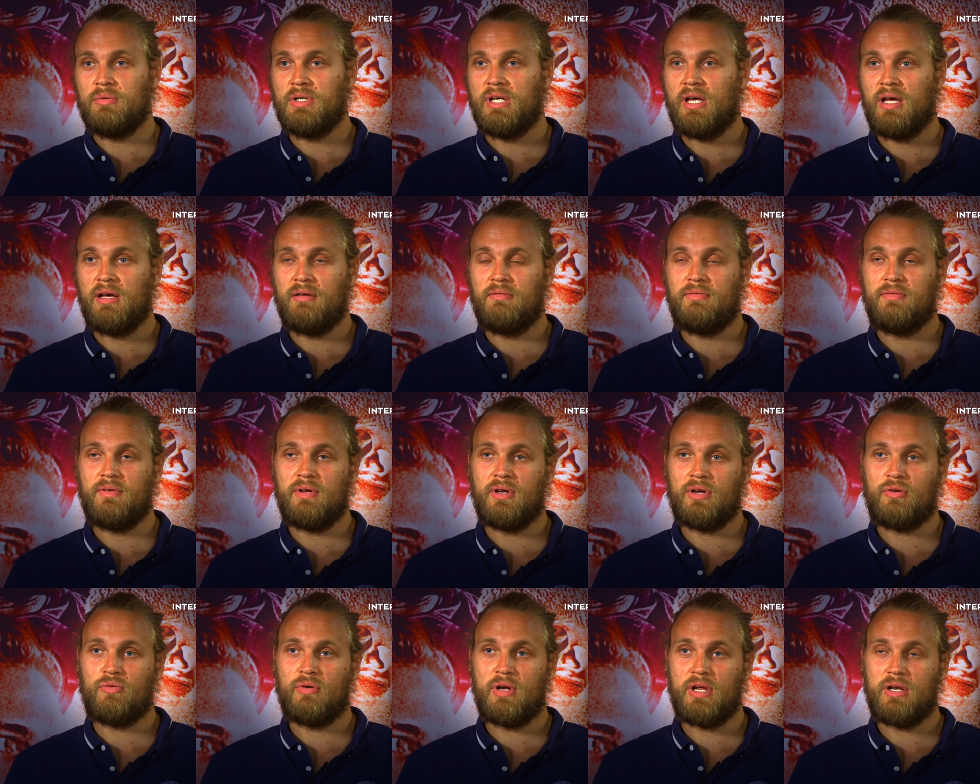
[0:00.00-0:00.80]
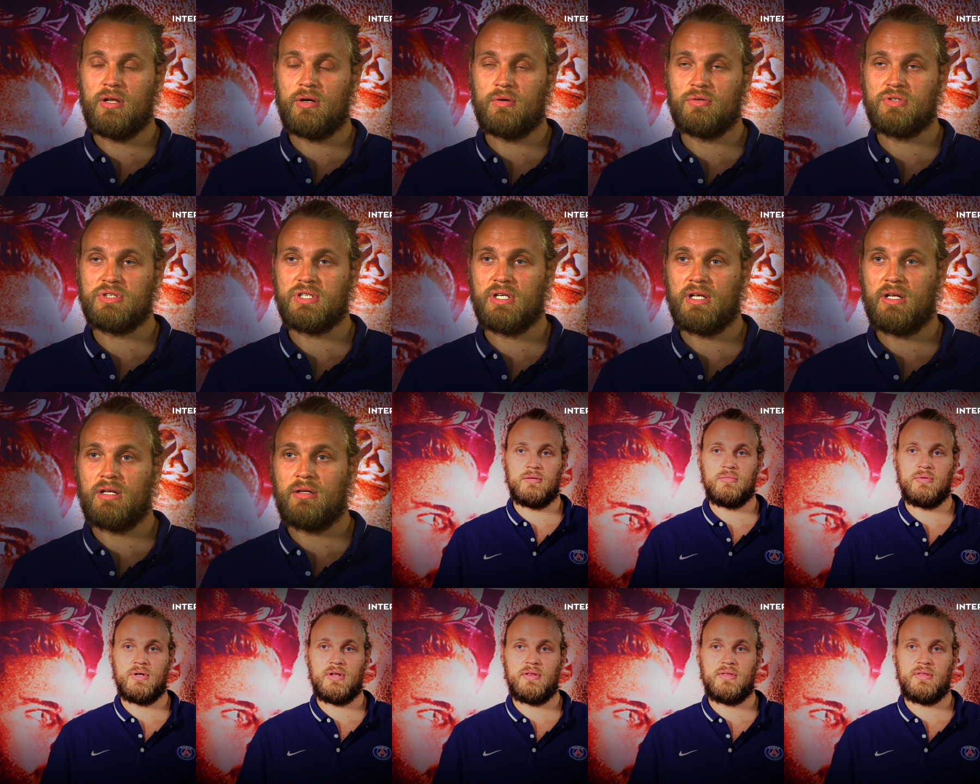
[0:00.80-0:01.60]
We have a great
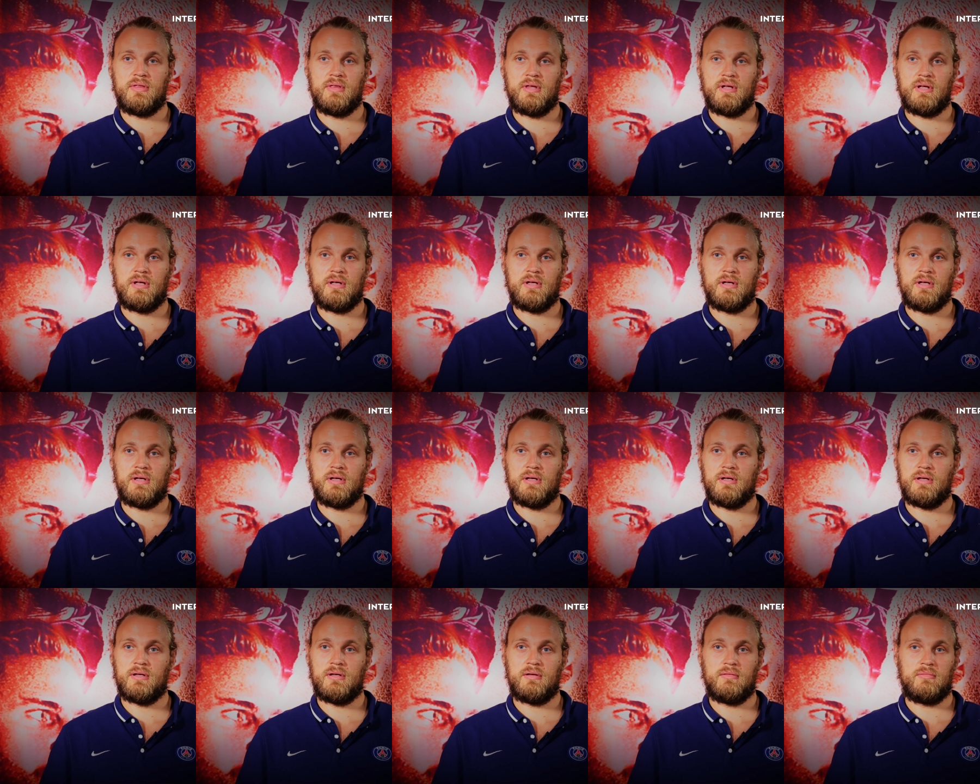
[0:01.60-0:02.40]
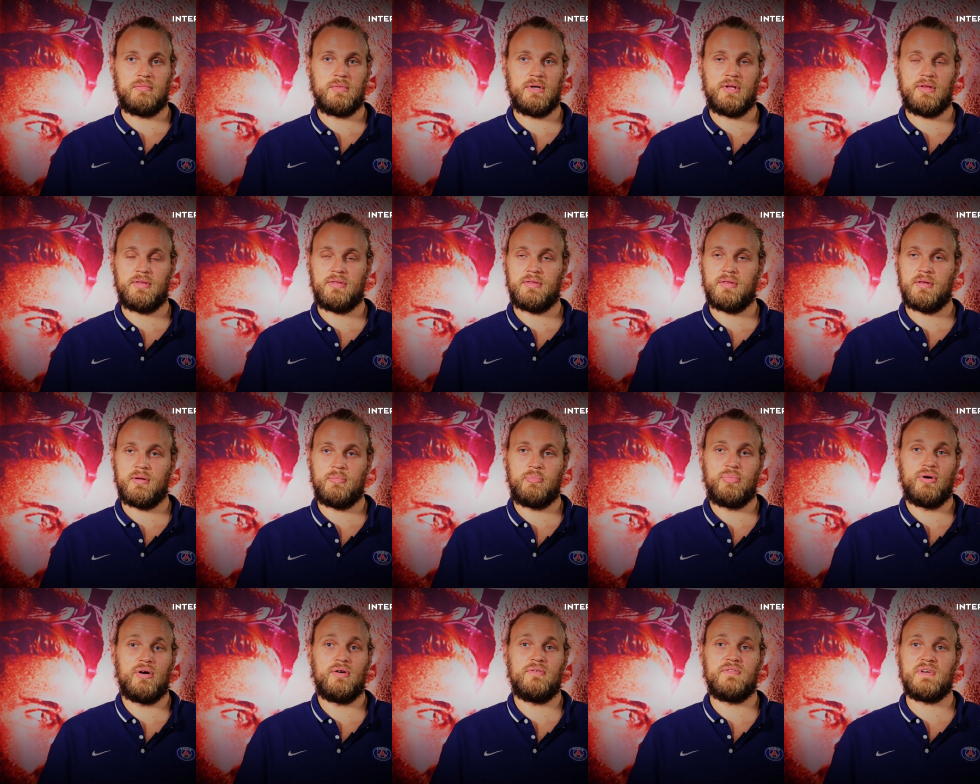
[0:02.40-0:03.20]
hotel with a
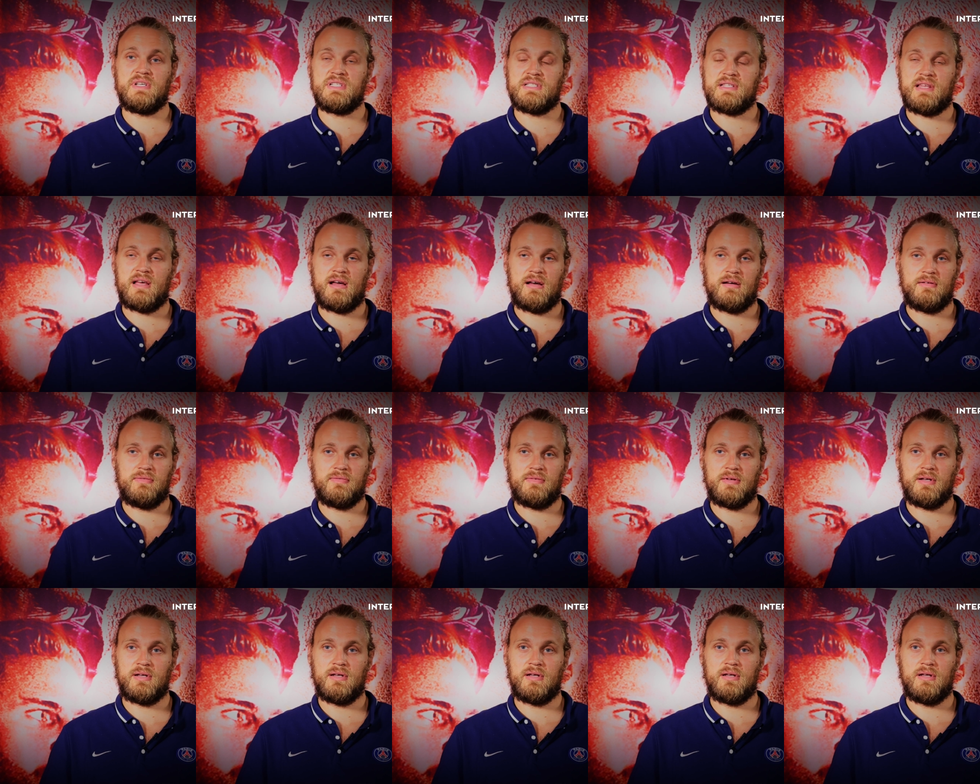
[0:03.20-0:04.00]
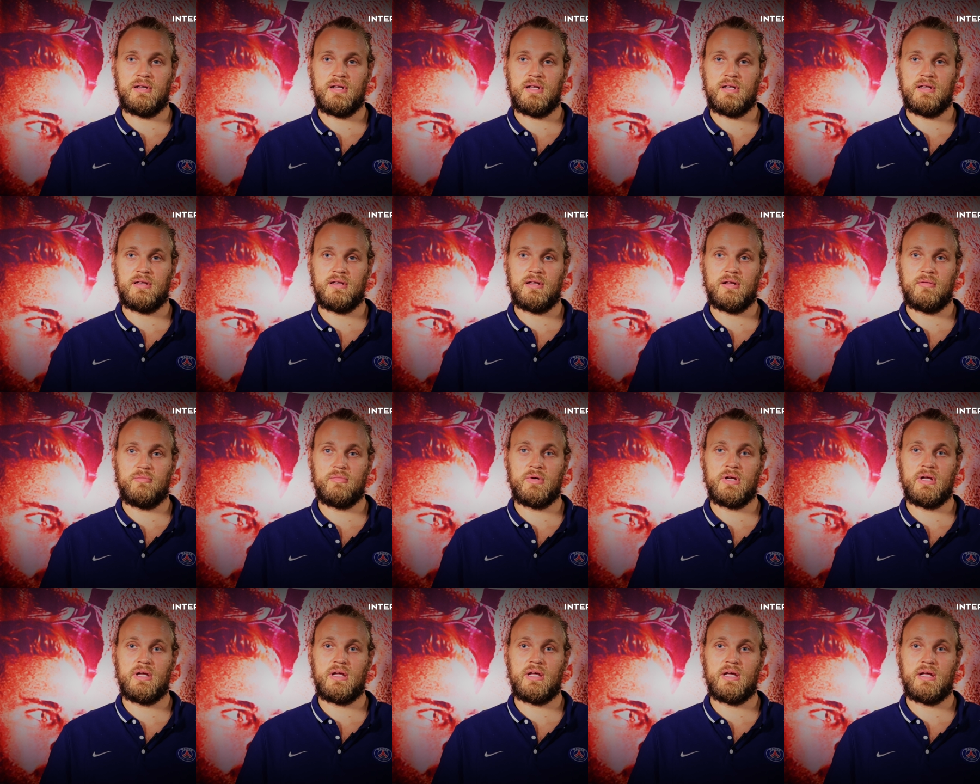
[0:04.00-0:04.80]
perfect staff, and then
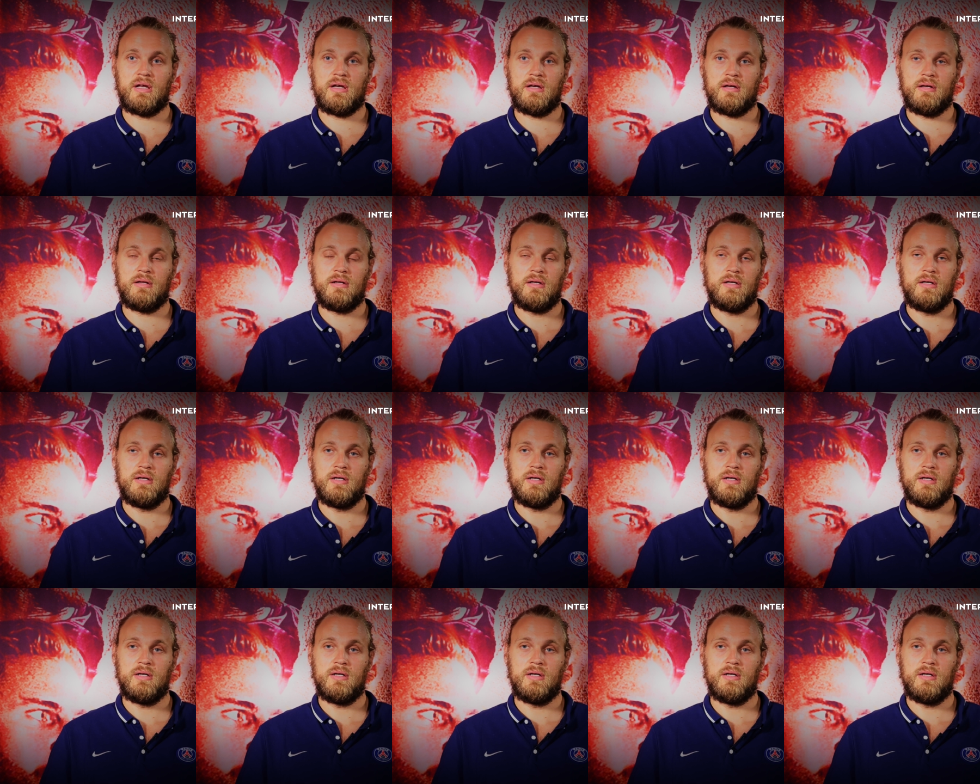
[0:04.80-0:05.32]
we can